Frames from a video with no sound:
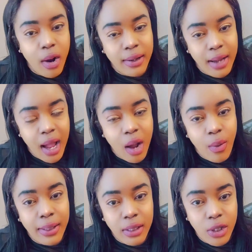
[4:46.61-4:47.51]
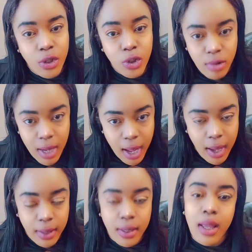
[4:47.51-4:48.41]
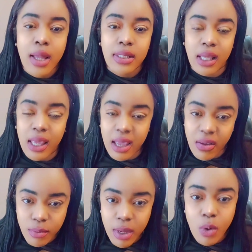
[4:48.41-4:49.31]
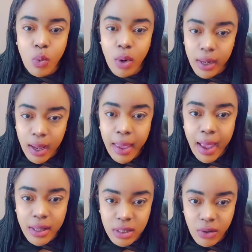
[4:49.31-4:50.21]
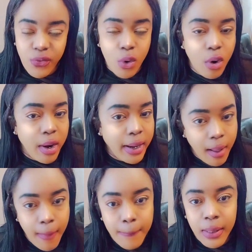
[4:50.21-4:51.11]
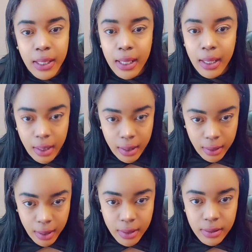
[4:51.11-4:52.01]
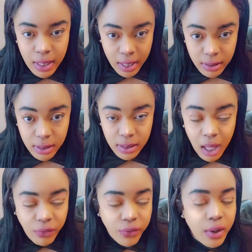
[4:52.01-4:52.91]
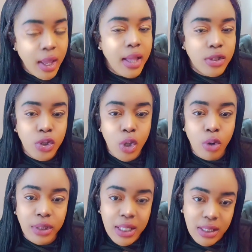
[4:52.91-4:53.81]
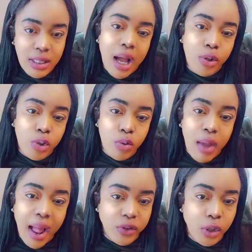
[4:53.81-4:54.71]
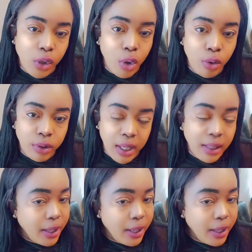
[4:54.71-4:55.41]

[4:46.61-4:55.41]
And now I need you, God, to give me what I'm asking for and help me and stuff. So this is how you have to go there.